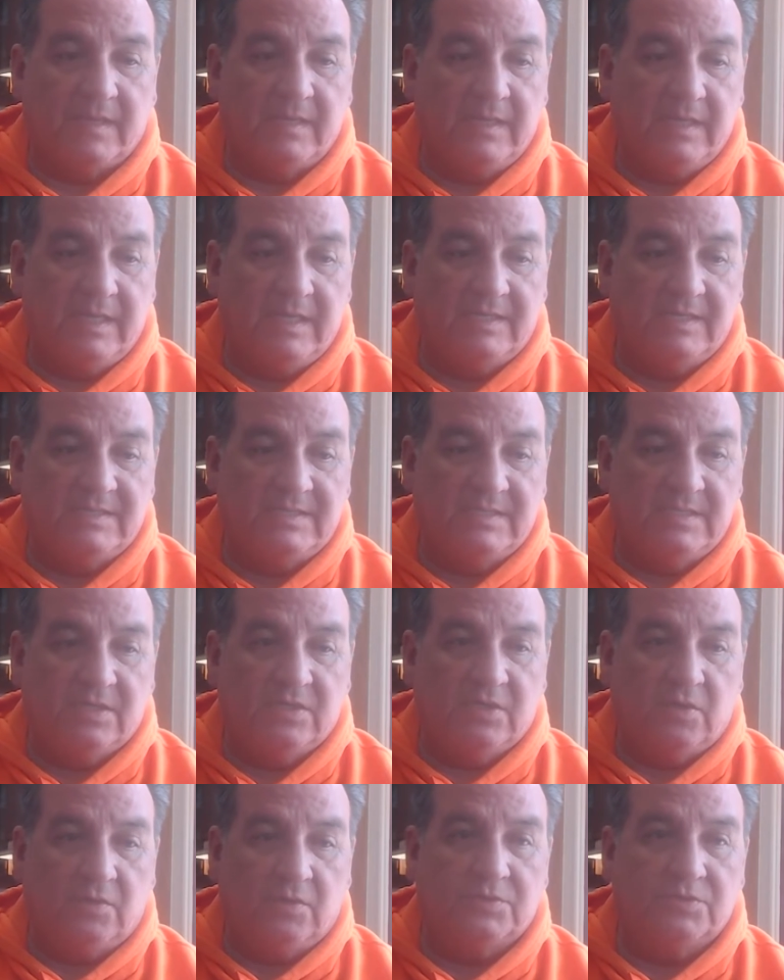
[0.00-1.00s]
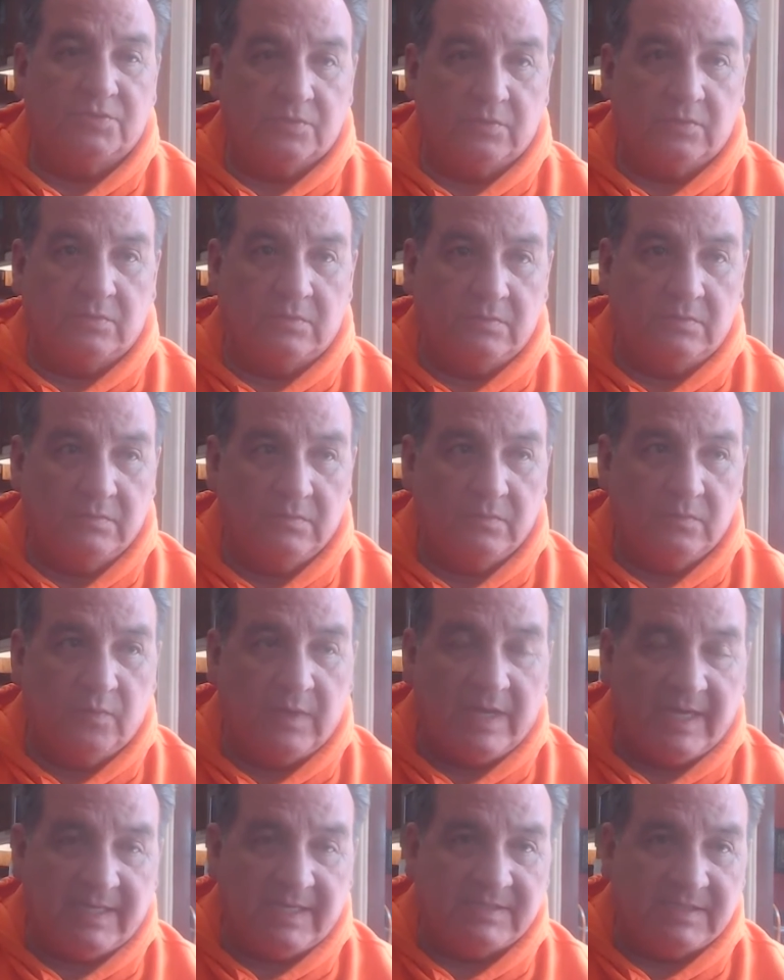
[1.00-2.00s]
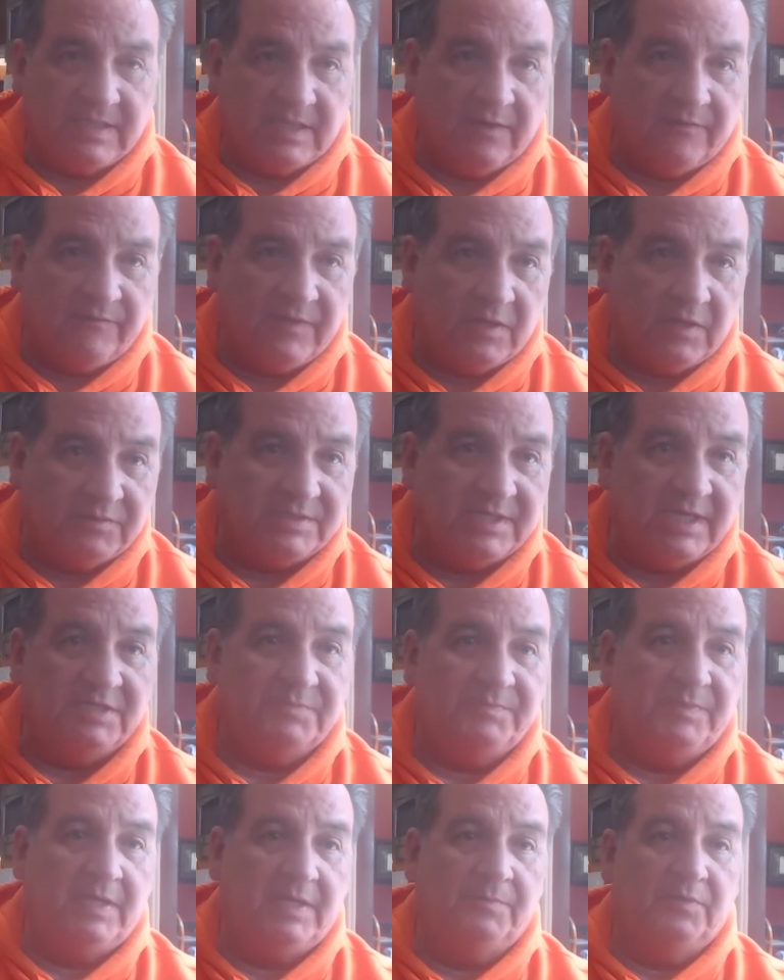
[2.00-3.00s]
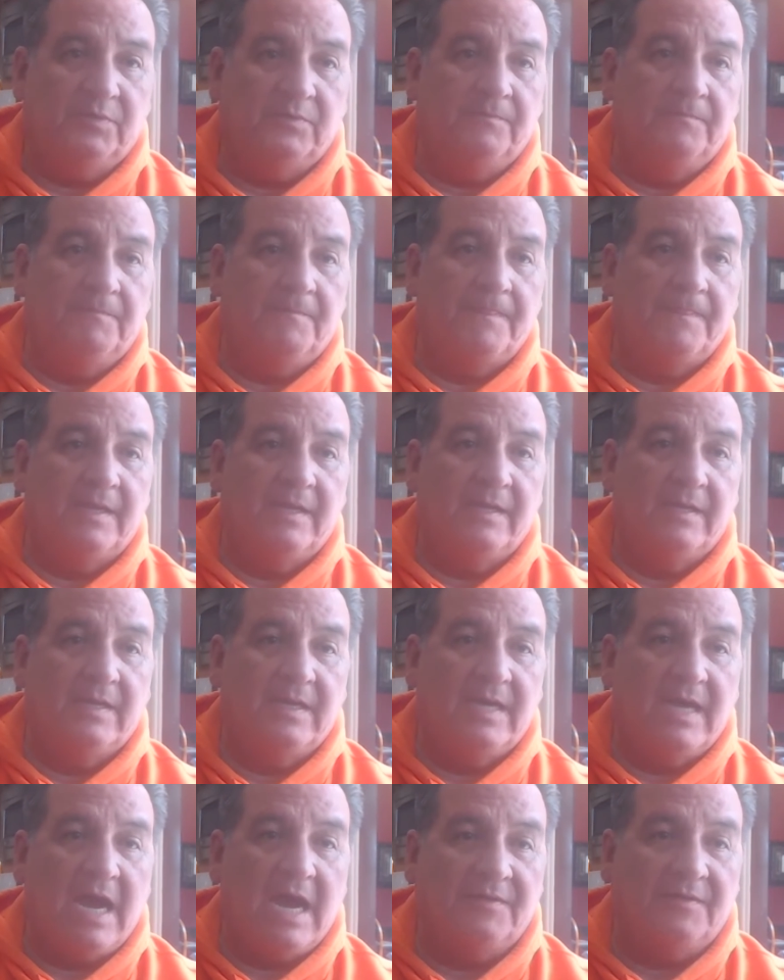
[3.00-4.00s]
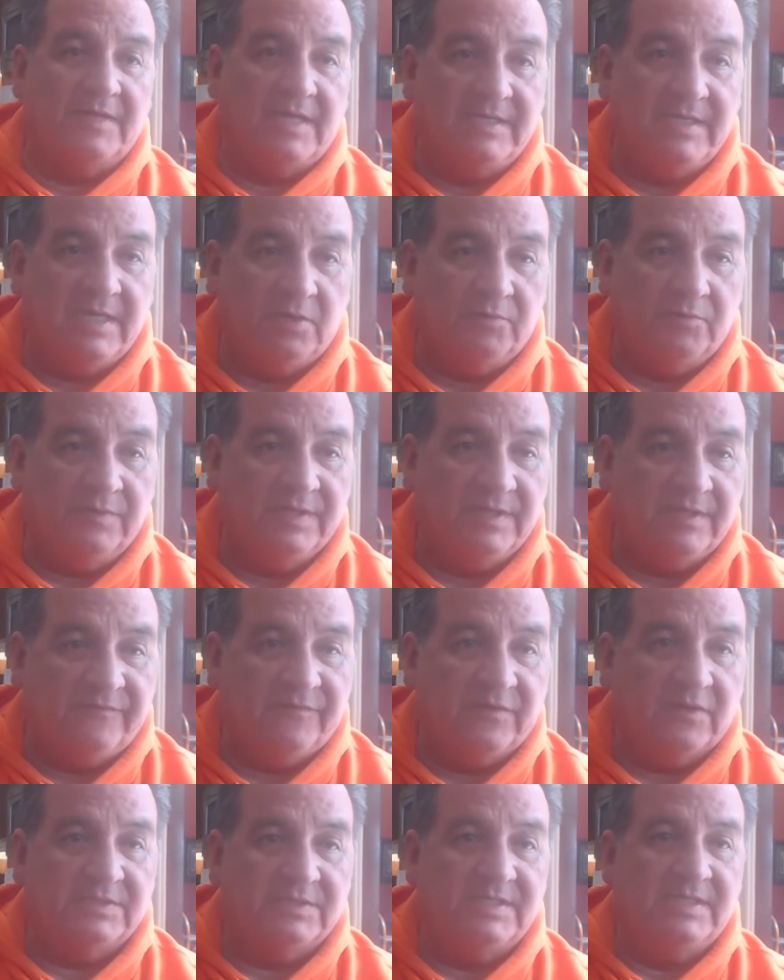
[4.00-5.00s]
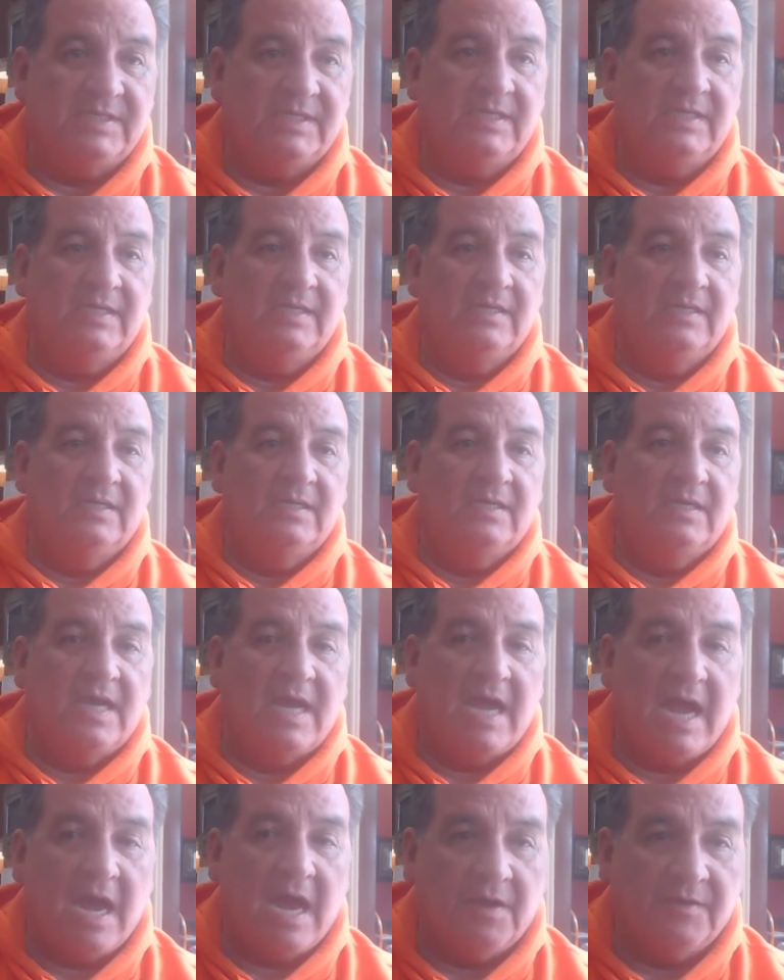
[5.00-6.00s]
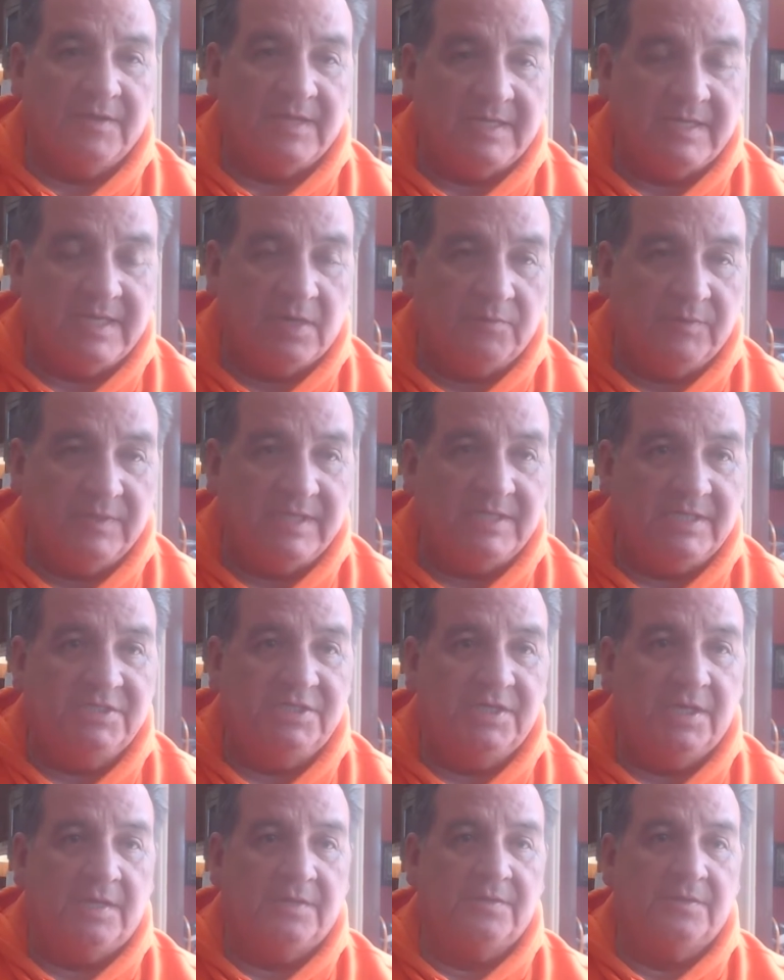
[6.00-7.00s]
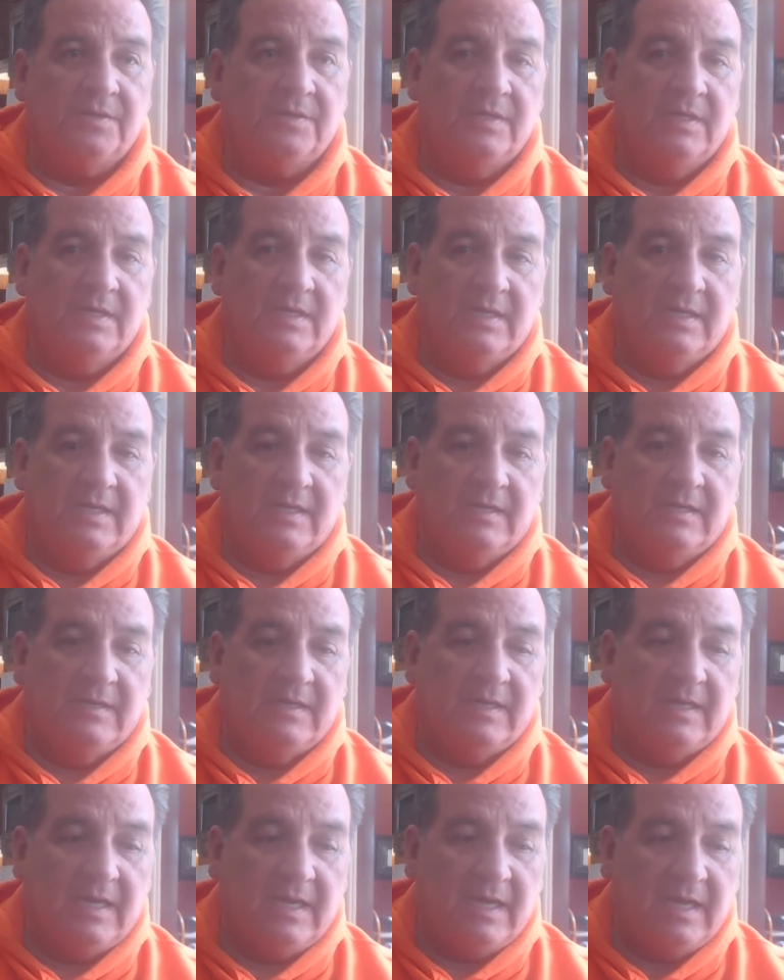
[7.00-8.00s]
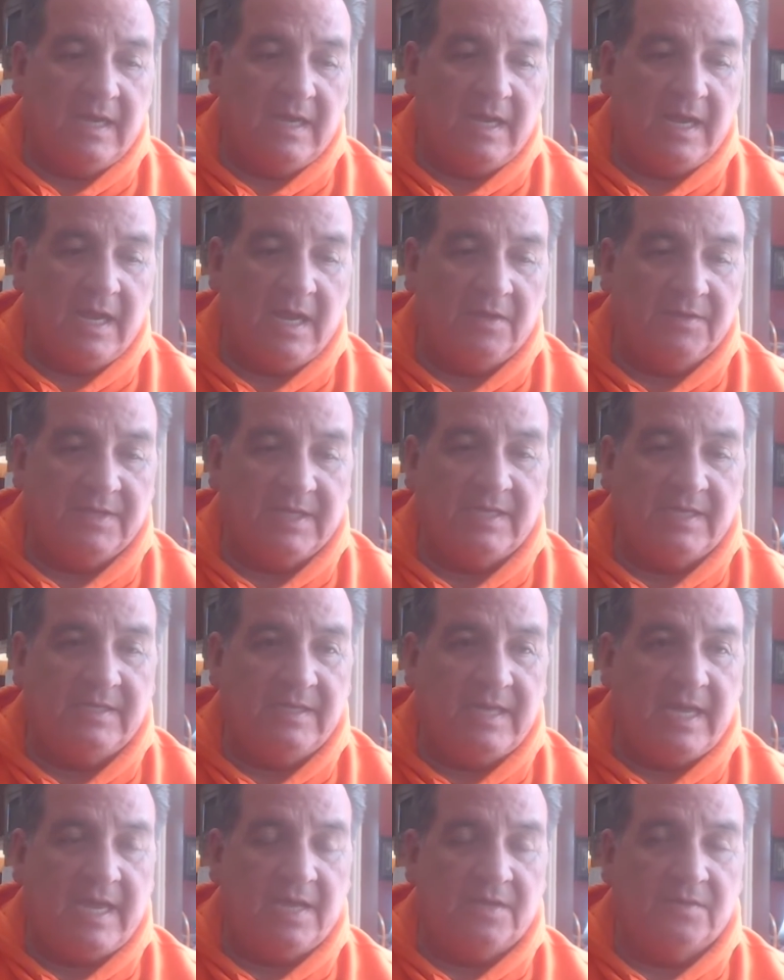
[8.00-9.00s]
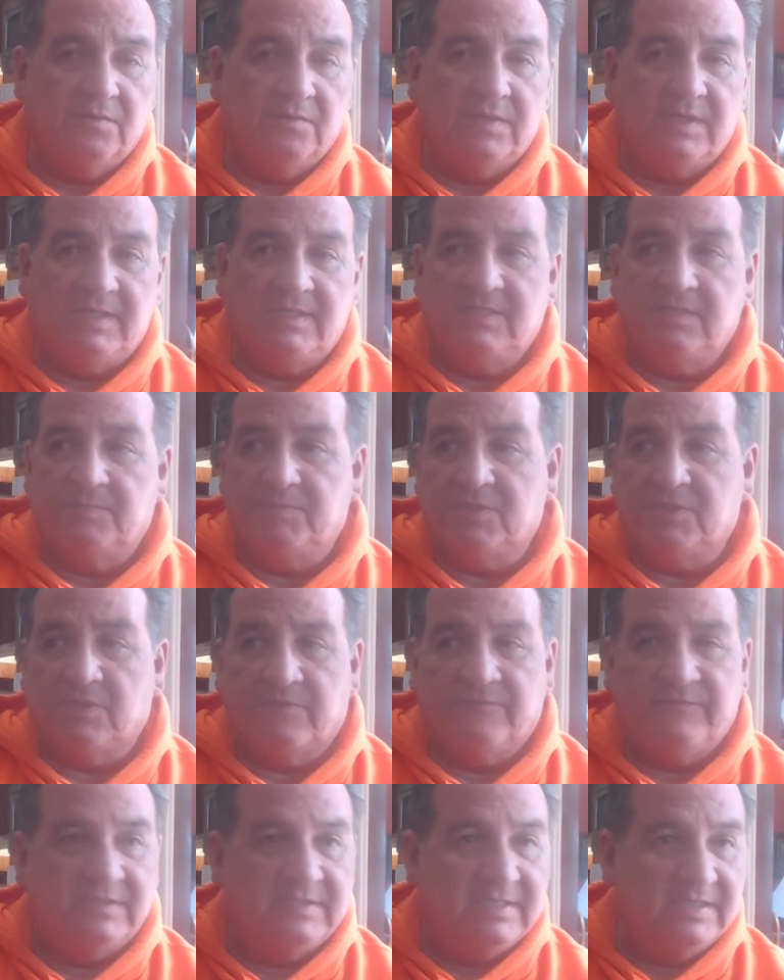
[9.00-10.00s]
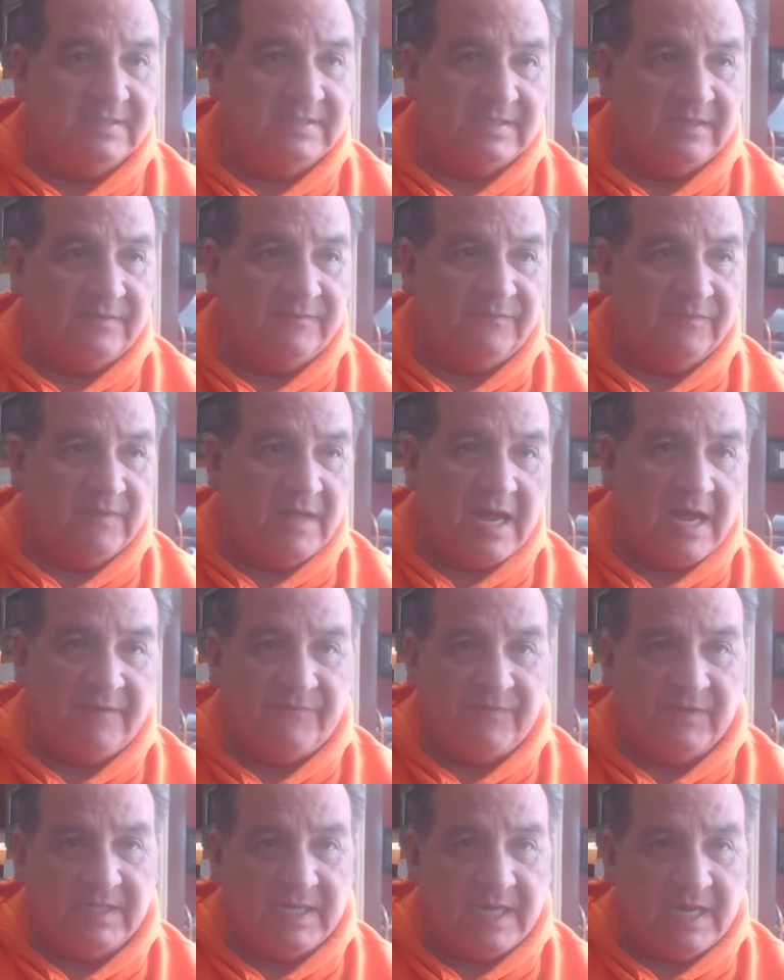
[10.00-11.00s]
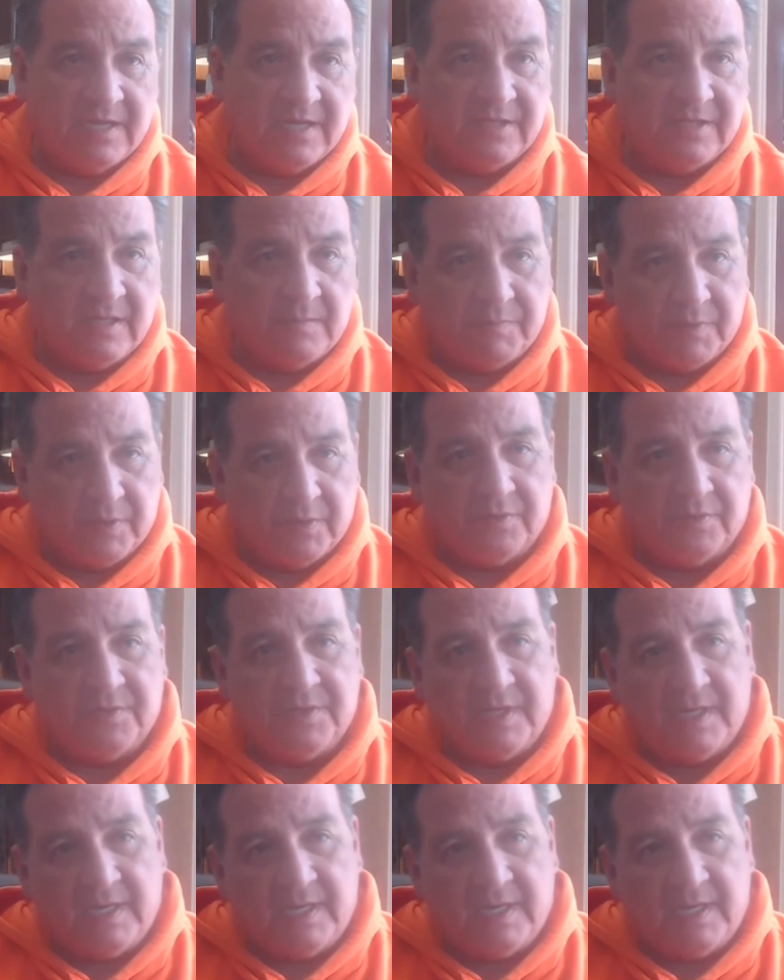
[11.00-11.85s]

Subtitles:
is the cultural ways of the Osage people, how they dealt with adversity, how they dealt with each other, how they handle these observances of life and death and birth and